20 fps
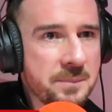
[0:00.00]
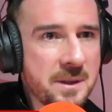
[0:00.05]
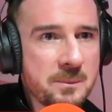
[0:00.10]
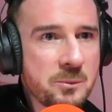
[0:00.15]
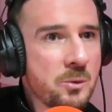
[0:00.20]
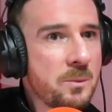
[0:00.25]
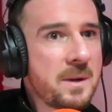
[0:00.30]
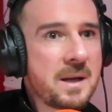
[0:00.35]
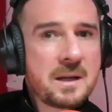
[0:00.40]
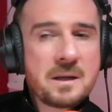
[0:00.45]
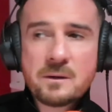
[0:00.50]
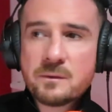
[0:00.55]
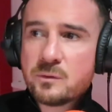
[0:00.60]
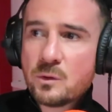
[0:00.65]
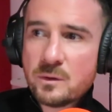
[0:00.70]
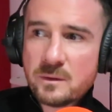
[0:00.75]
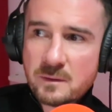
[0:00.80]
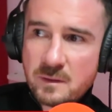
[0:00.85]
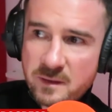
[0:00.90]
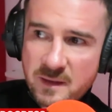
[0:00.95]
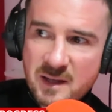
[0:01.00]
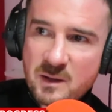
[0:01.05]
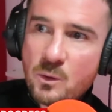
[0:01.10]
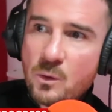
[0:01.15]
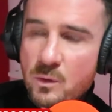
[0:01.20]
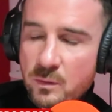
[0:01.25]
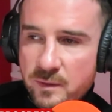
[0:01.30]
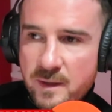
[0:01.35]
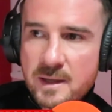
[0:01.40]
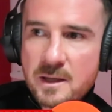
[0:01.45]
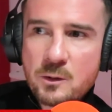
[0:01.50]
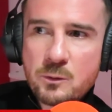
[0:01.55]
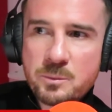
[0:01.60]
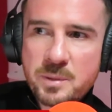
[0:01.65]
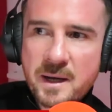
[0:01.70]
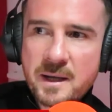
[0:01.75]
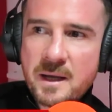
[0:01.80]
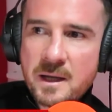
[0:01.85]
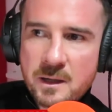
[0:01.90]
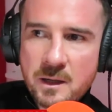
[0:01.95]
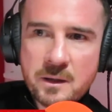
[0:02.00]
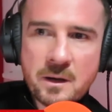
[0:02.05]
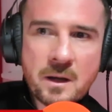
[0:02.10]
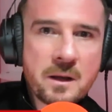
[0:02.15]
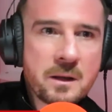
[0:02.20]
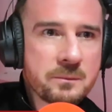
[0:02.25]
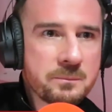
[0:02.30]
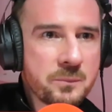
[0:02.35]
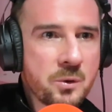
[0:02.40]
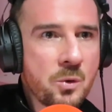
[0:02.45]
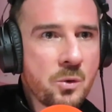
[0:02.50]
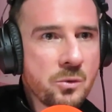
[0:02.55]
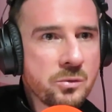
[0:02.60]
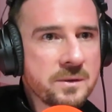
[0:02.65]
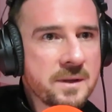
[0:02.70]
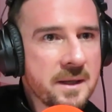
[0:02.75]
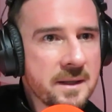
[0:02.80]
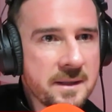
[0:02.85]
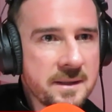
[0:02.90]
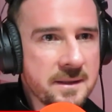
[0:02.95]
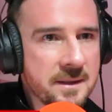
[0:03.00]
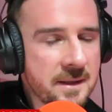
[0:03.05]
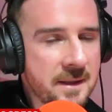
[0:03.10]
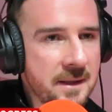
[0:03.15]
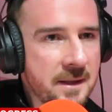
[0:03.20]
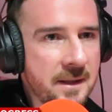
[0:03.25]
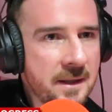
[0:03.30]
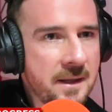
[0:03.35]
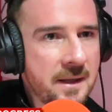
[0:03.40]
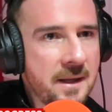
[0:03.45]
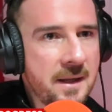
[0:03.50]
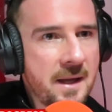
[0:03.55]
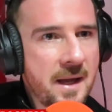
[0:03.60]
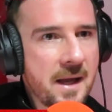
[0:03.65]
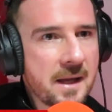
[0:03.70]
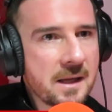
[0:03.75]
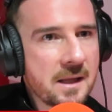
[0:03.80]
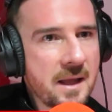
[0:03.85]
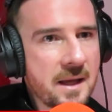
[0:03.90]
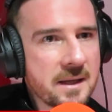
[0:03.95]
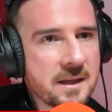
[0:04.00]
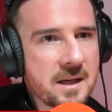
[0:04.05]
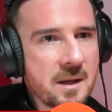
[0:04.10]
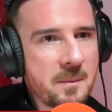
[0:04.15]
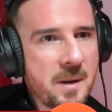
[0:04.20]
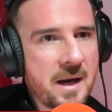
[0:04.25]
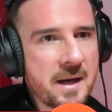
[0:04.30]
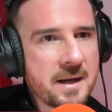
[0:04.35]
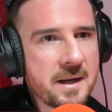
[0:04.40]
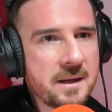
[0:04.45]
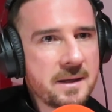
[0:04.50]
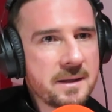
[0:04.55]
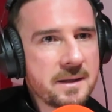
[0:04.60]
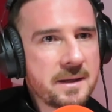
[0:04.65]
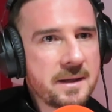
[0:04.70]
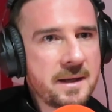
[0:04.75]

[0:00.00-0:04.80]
People may have looked and think, oh right, he'll bring in an Arp Holder and Glenn Kamara.